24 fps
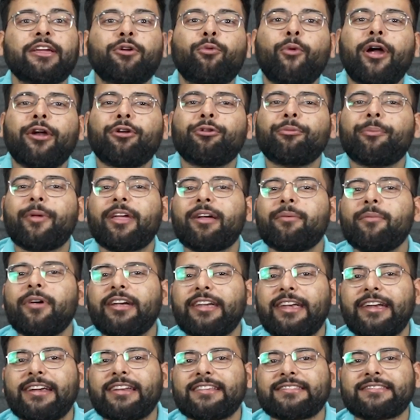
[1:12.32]
required to
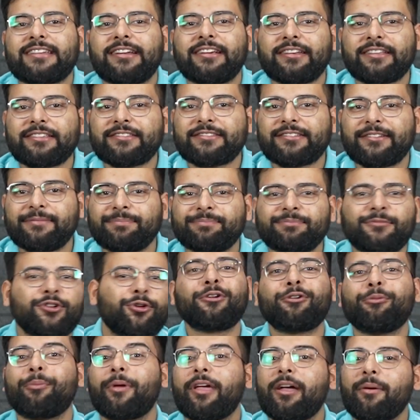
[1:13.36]
become a data scientist?
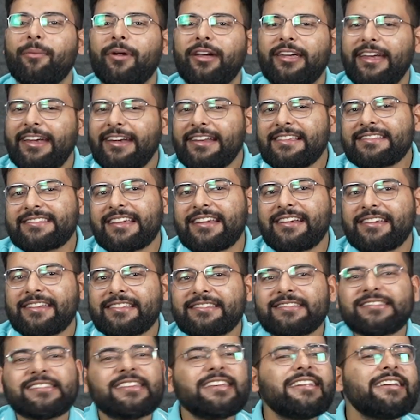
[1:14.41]
To become a data
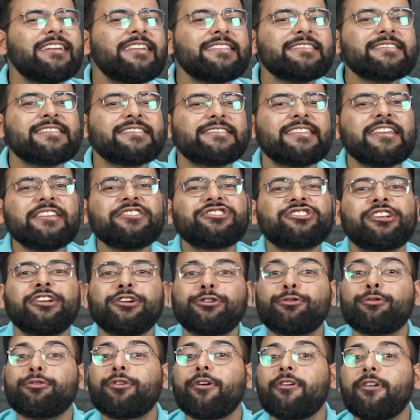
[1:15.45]
scientist, it is
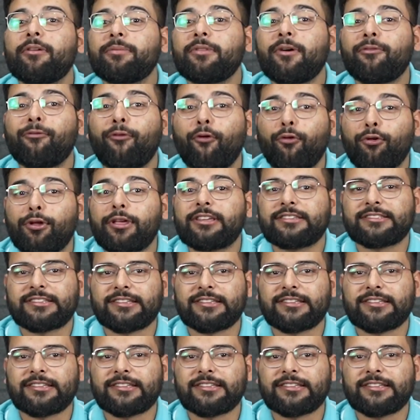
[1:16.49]
essential to develop the following